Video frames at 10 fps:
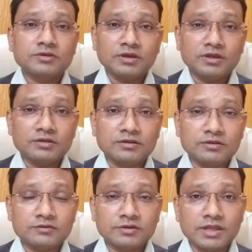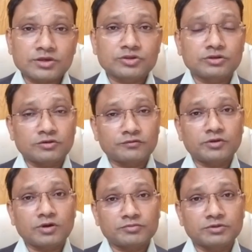in the selection of
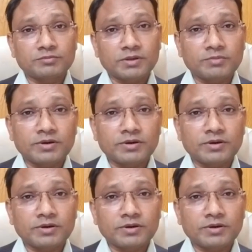your optional paper.